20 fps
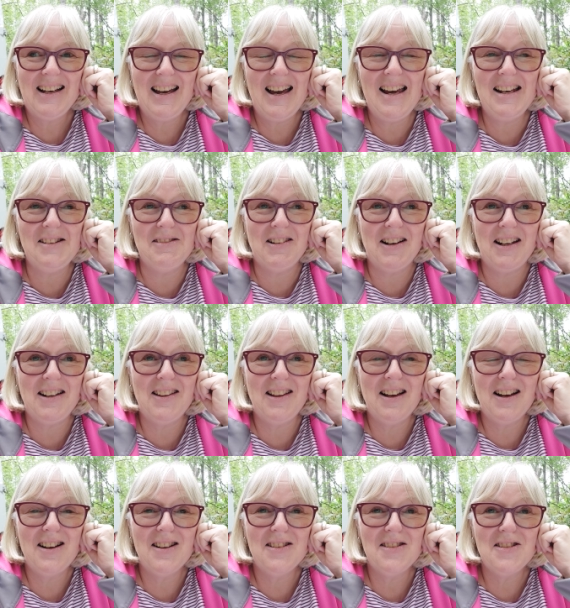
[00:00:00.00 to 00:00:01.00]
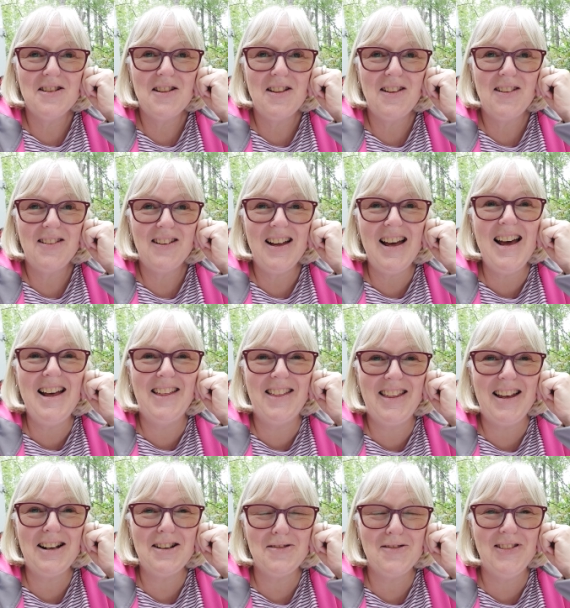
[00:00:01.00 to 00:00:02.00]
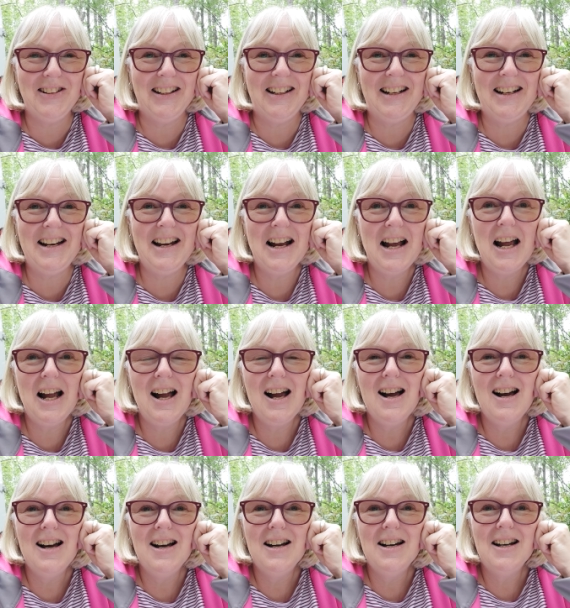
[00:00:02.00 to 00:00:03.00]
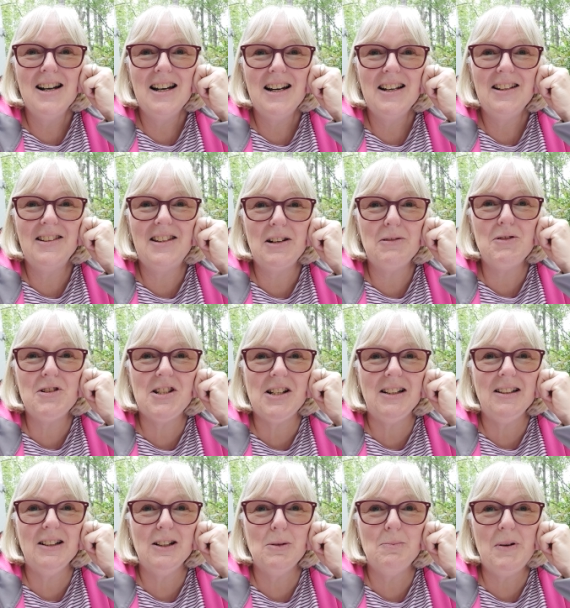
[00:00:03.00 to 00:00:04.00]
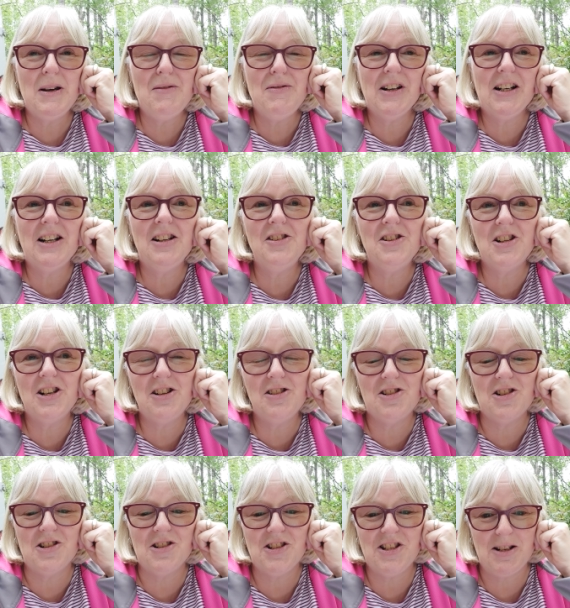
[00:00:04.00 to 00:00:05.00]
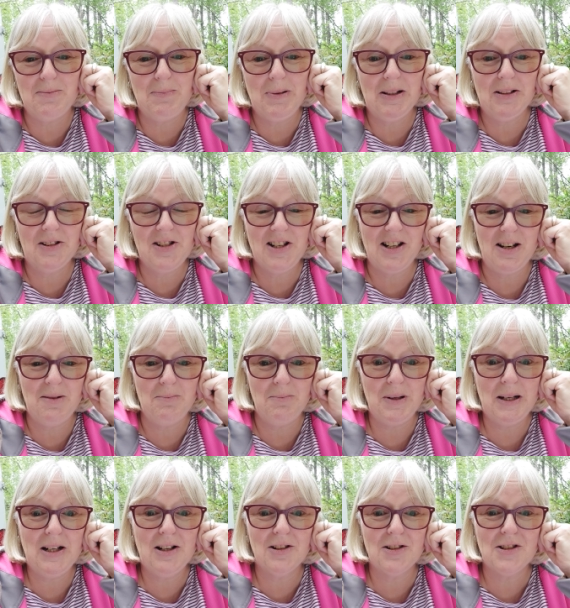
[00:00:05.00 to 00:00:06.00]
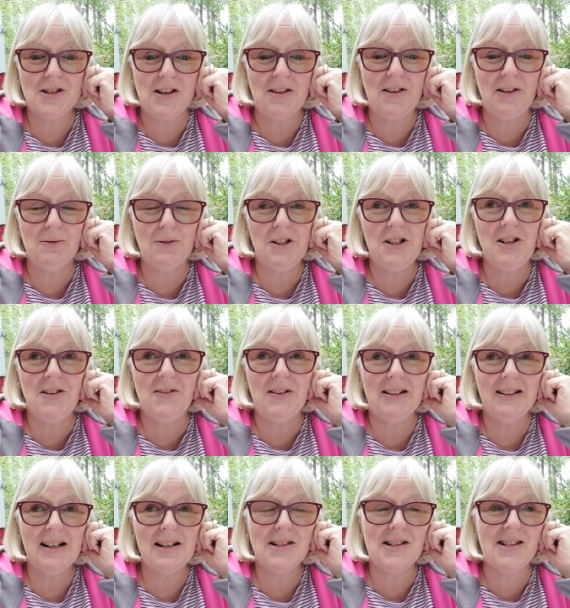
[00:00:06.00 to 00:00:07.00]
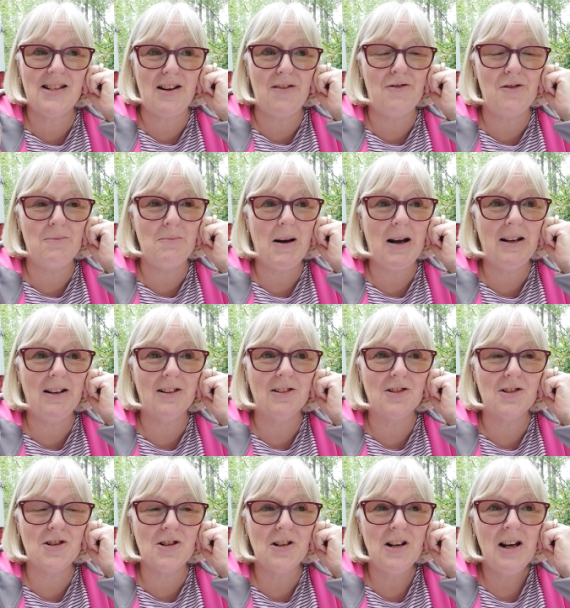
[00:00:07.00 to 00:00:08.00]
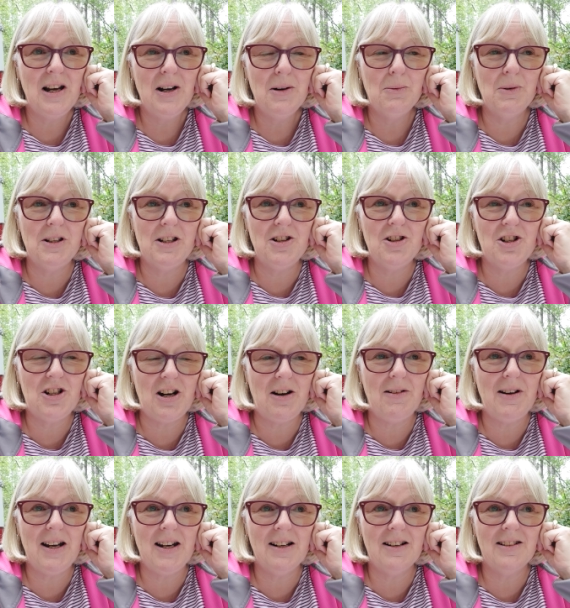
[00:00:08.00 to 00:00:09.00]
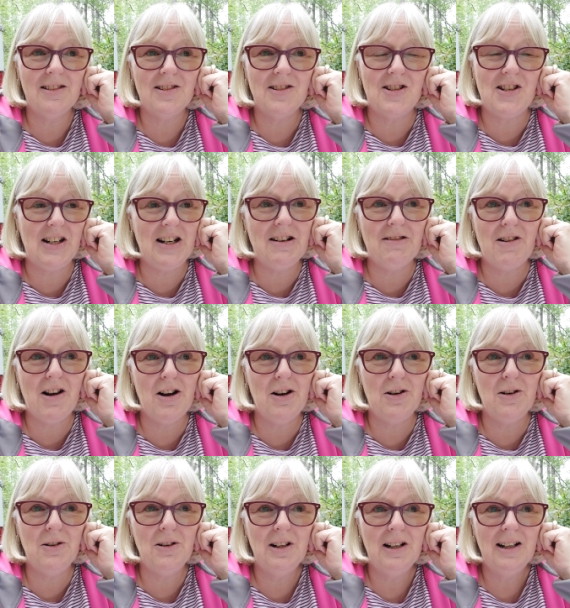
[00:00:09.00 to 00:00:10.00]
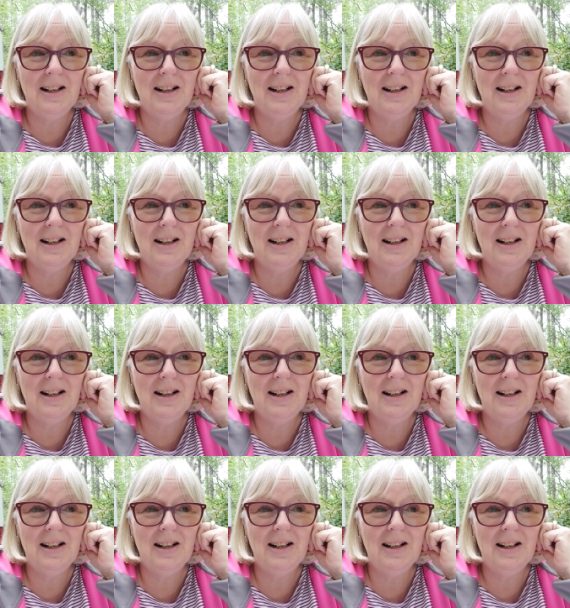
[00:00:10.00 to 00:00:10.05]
Anyway, thankfully there was a little bit of a contingency built in, because I think we did the last 7 miles with it showing 0